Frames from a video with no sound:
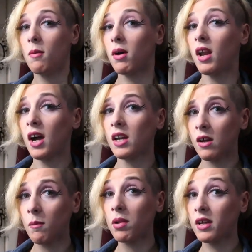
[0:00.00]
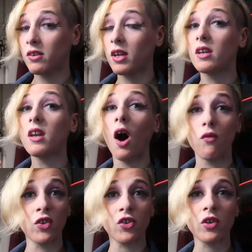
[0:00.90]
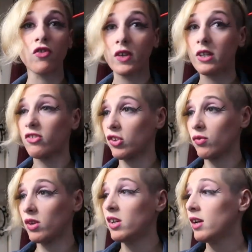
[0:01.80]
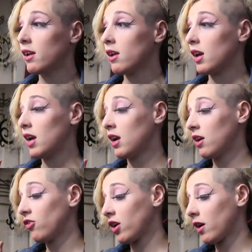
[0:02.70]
but I am planning to get health insurance really soon. And,